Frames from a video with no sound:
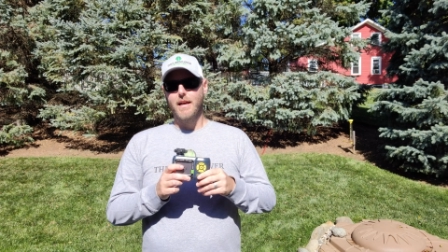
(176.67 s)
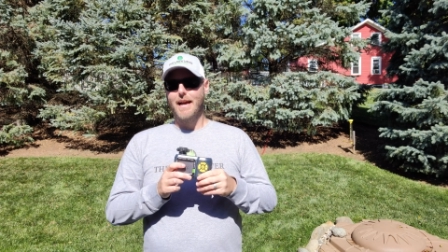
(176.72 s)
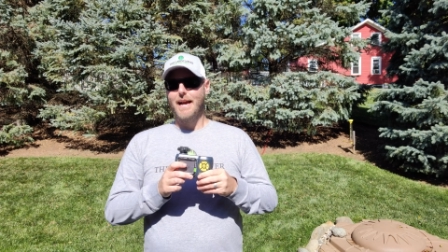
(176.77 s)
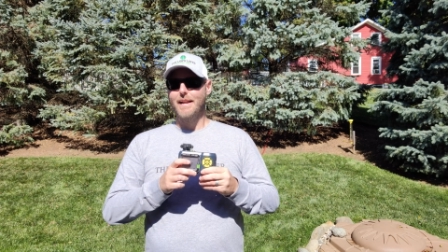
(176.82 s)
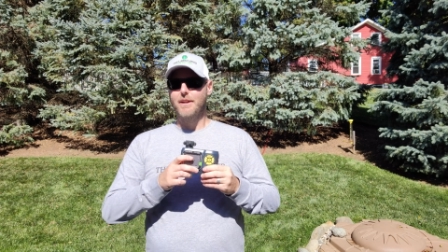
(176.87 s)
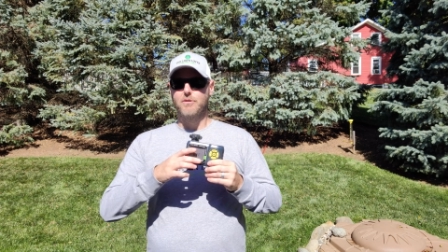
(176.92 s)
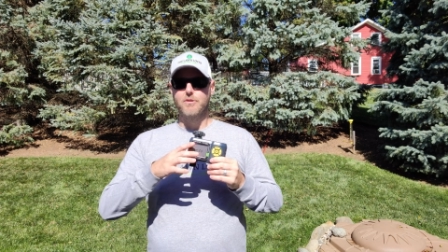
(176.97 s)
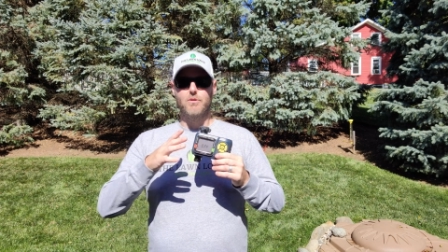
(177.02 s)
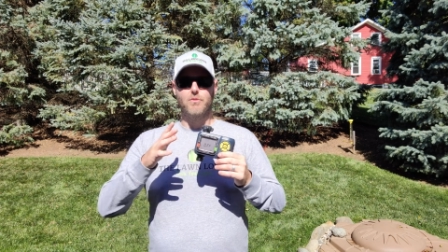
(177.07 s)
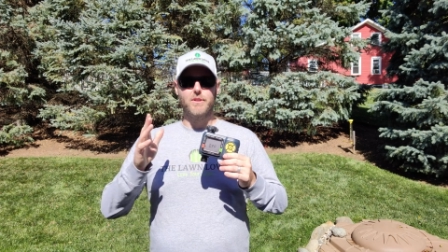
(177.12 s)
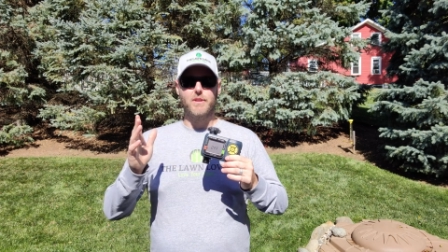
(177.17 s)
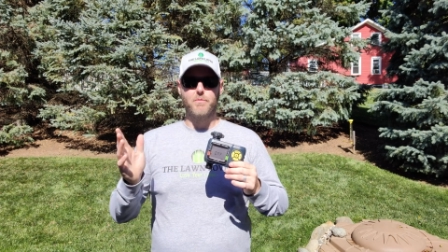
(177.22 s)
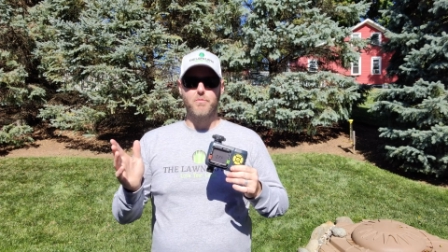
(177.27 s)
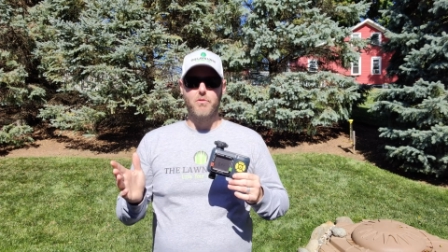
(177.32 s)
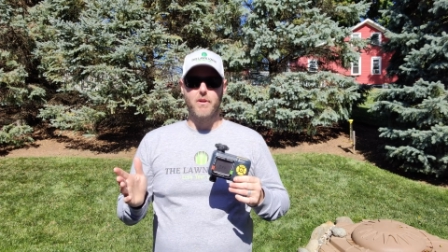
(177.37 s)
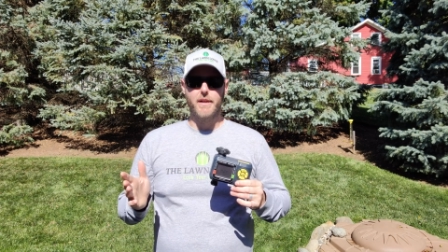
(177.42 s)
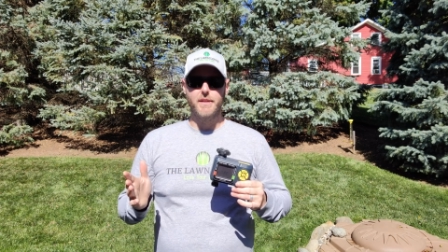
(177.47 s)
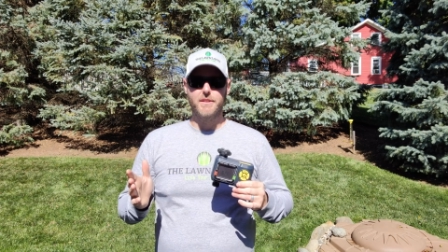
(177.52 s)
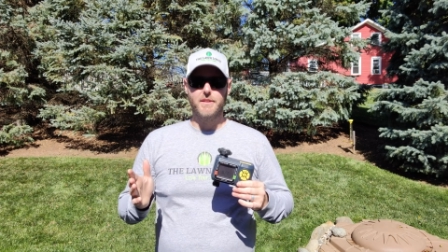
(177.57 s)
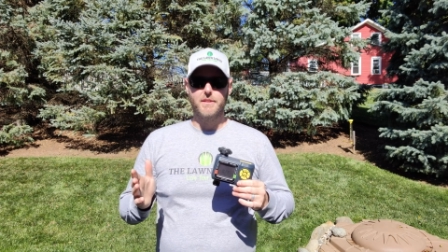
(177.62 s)
I don't know what the
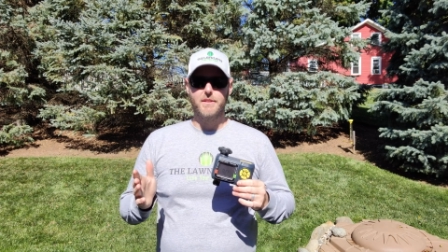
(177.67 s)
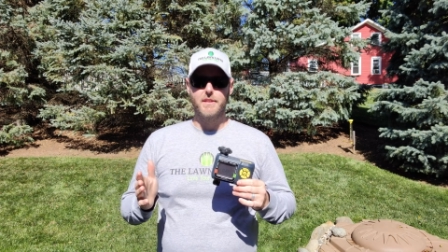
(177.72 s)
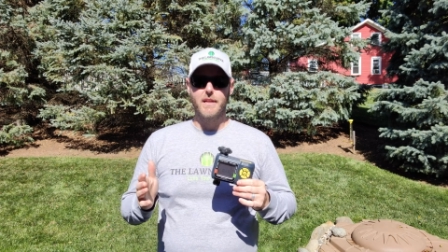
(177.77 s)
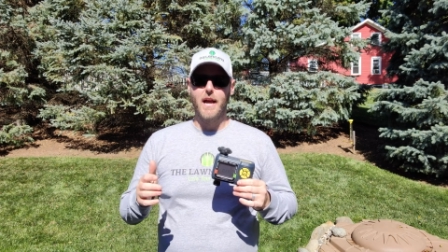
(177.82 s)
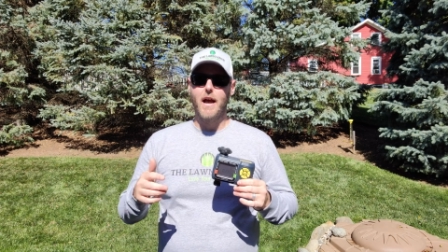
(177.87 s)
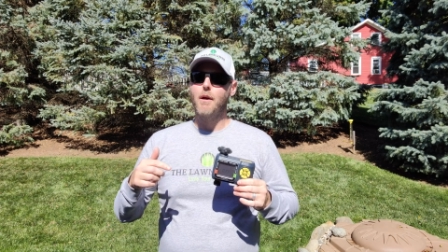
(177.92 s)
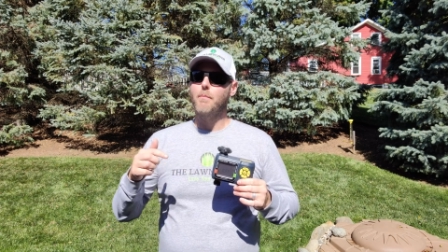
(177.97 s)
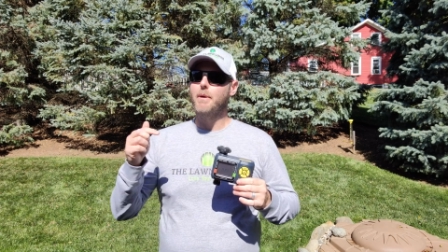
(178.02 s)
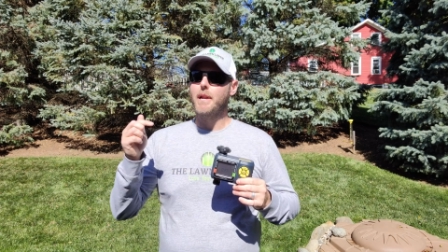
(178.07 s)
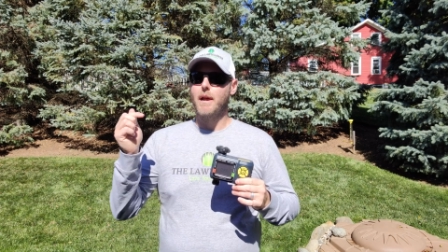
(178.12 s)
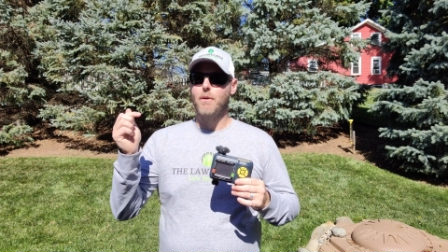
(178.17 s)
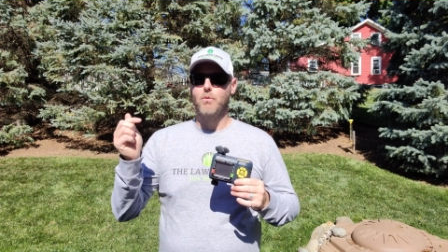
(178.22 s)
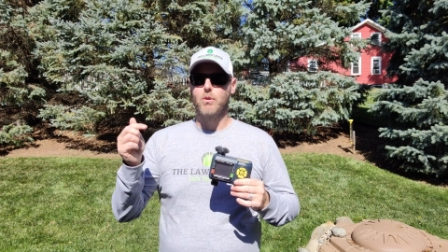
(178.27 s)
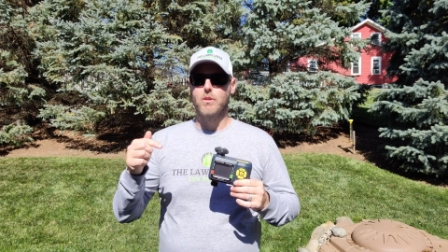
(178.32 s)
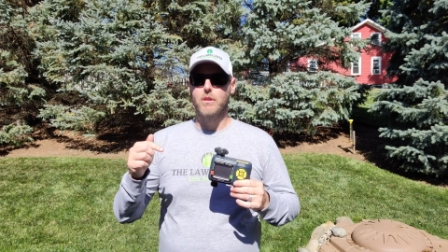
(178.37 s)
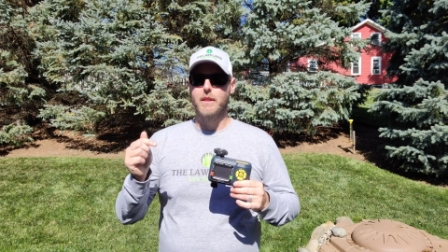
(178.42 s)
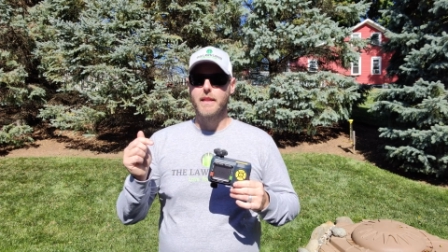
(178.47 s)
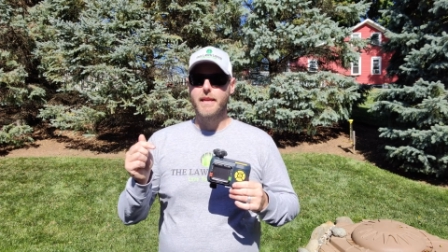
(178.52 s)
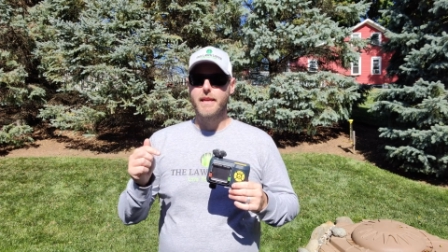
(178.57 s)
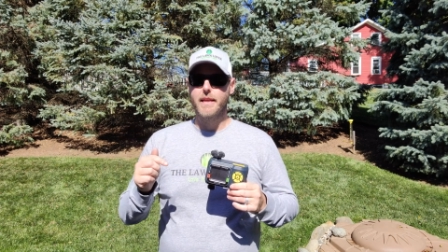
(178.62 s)
price is now, but I will
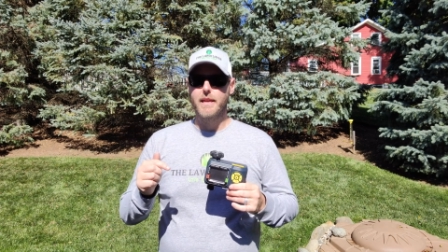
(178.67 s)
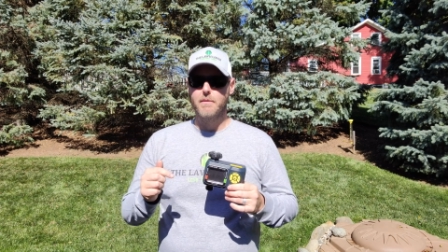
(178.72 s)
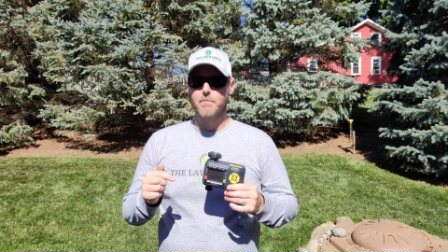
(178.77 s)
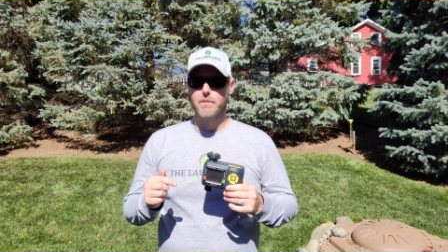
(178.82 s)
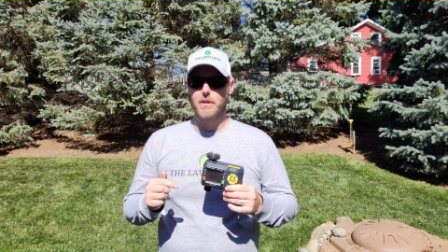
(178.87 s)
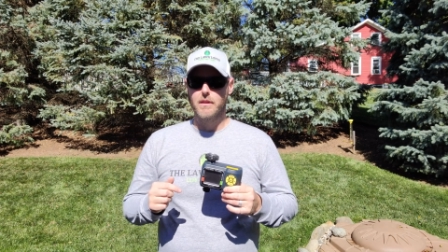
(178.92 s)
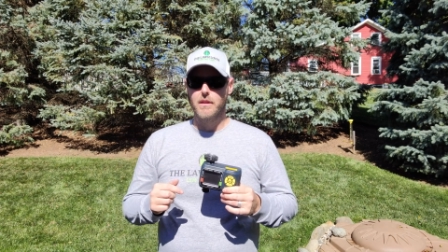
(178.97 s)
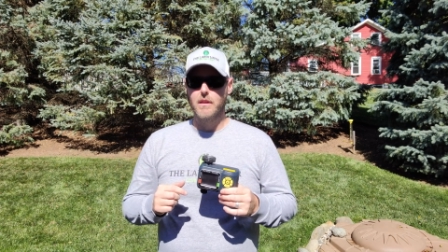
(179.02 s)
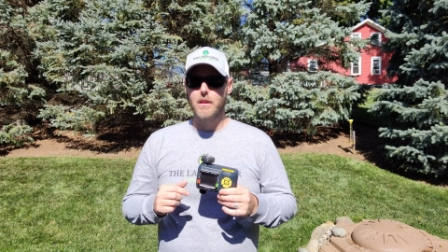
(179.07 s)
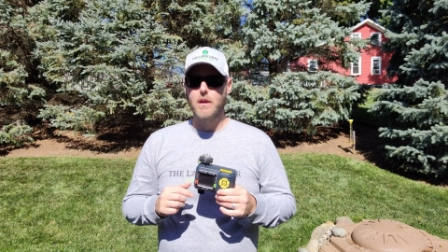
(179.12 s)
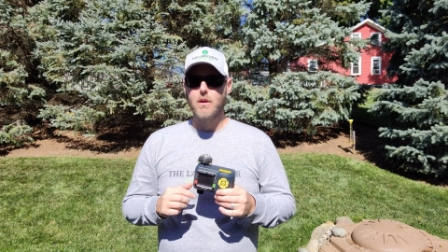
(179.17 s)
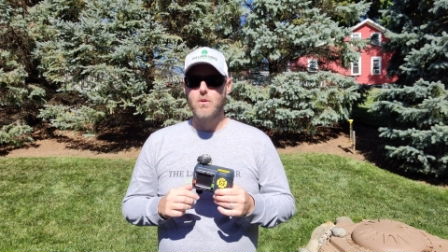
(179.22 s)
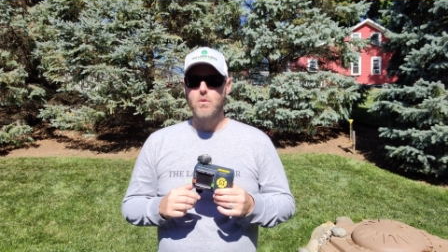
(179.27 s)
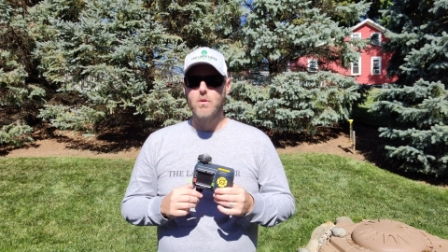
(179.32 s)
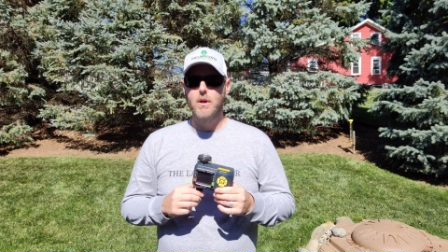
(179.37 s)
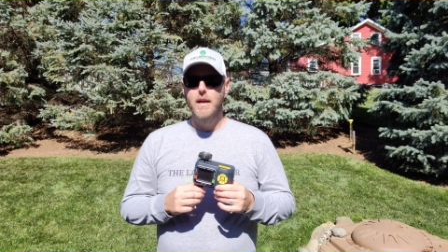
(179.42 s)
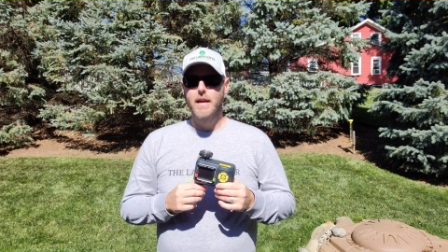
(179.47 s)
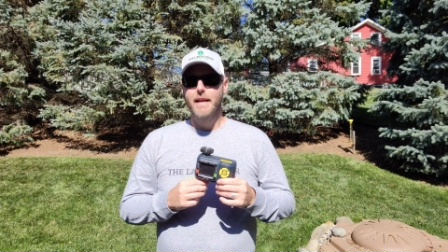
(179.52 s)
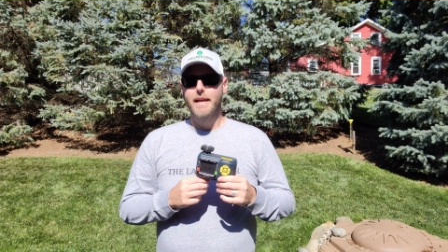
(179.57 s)
link it below